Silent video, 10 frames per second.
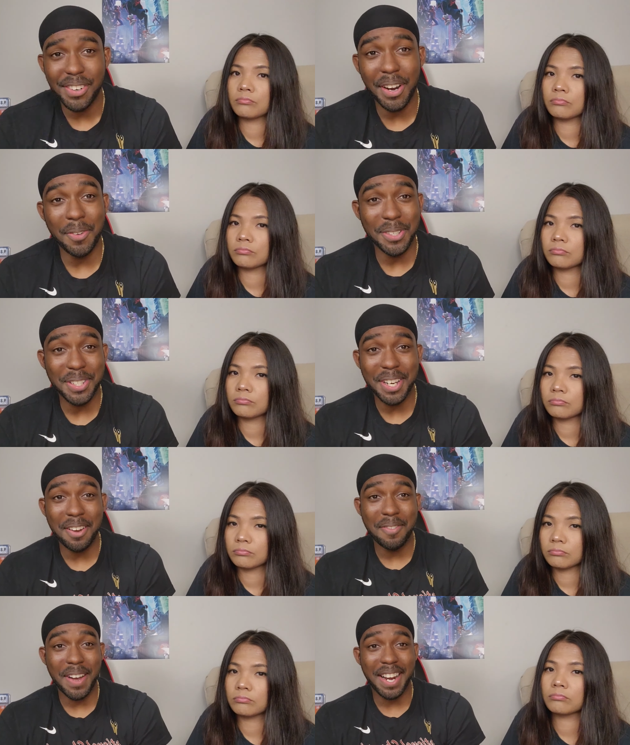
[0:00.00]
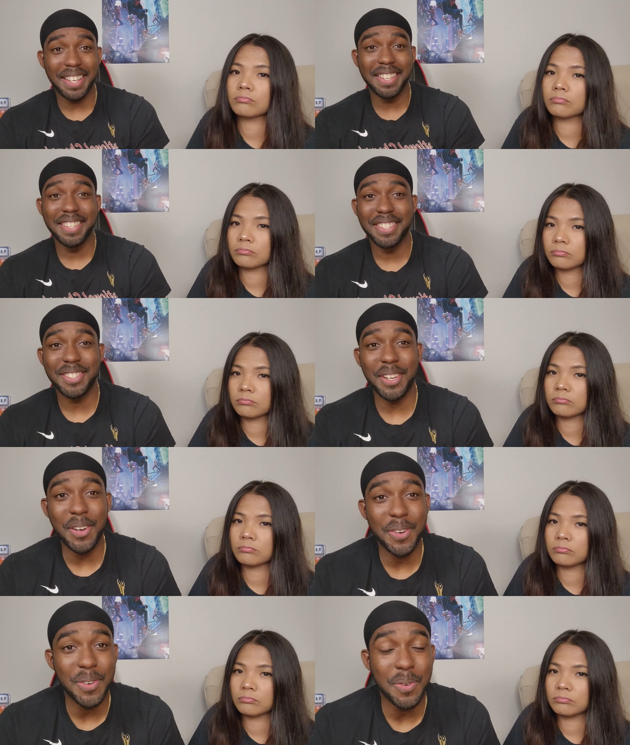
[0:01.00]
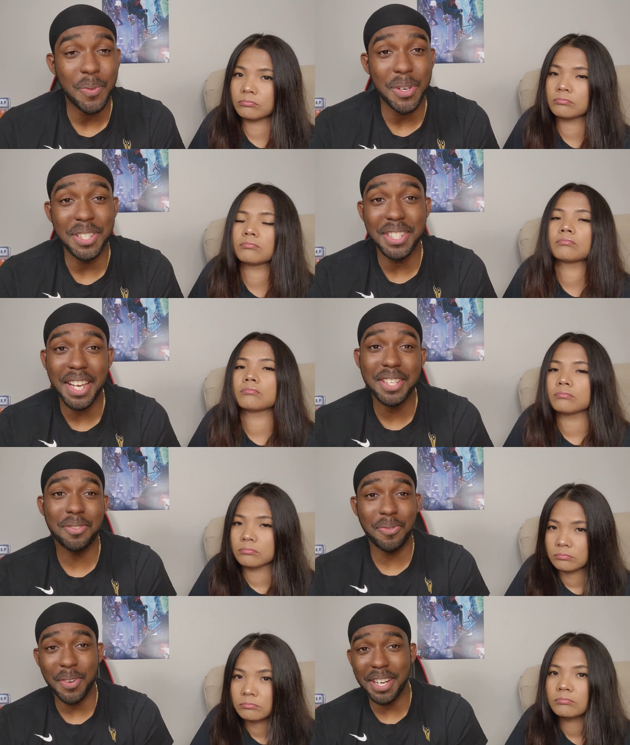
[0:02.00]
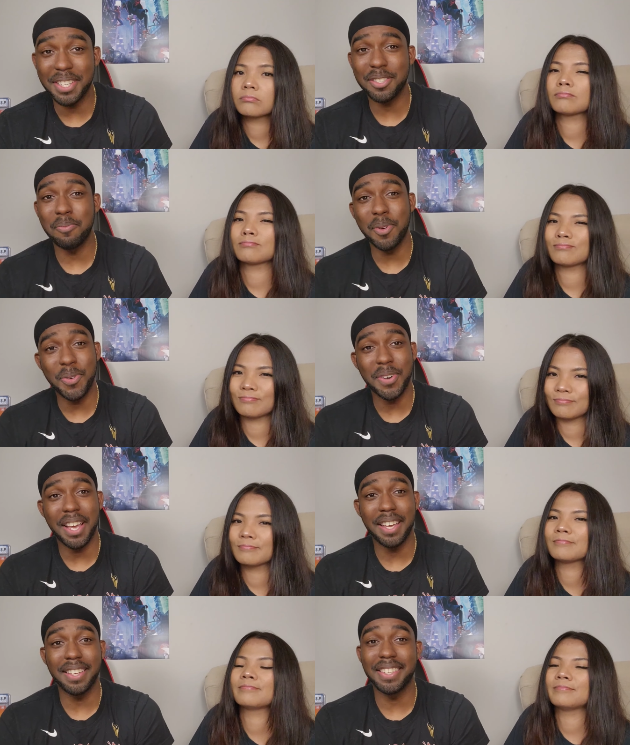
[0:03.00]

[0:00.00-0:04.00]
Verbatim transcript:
Speaker 1: right, what's good, everybody? So, we just finished Moon Knight.